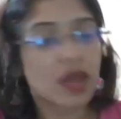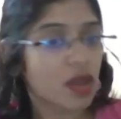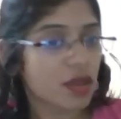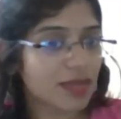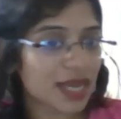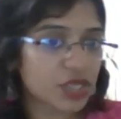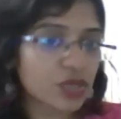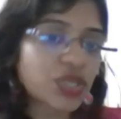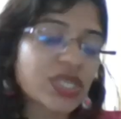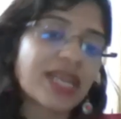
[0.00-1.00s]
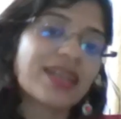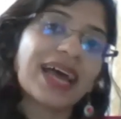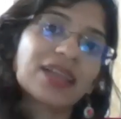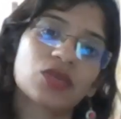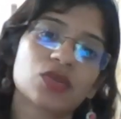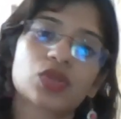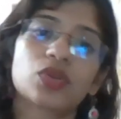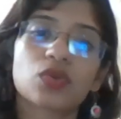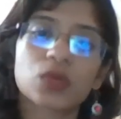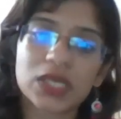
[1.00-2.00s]
that you see in
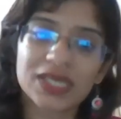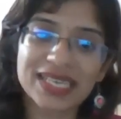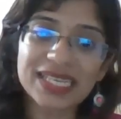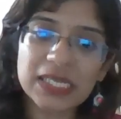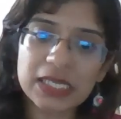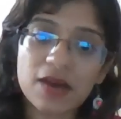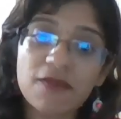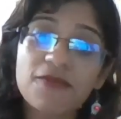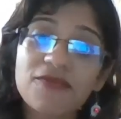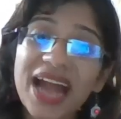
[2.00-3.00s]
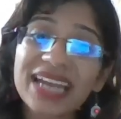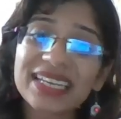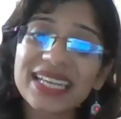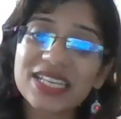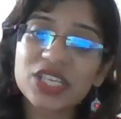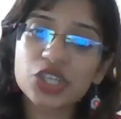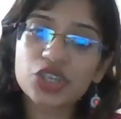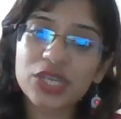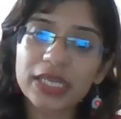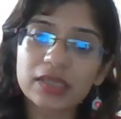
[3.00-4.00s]
atherosclerosis is fatty
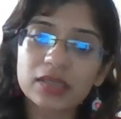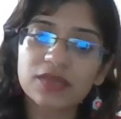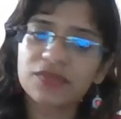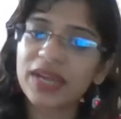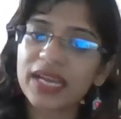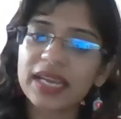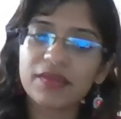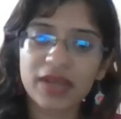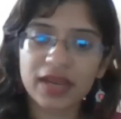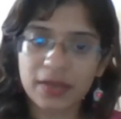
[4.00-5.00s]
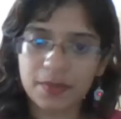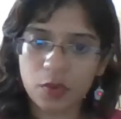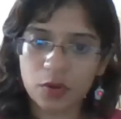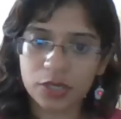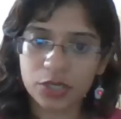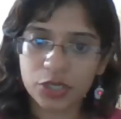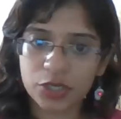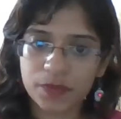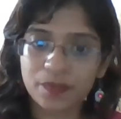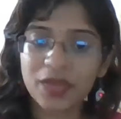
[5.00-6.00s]
streak. Very, very
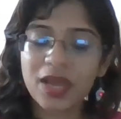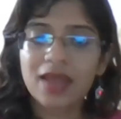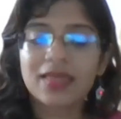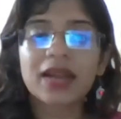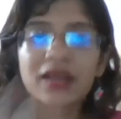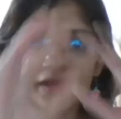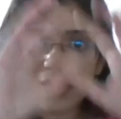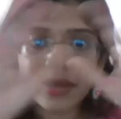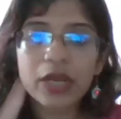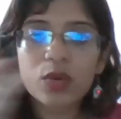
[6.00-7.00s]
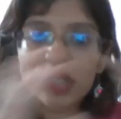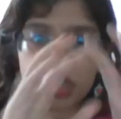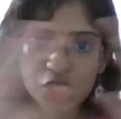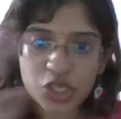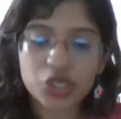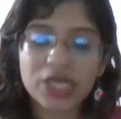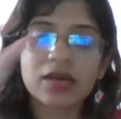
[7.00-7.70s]
important. That yellowish streak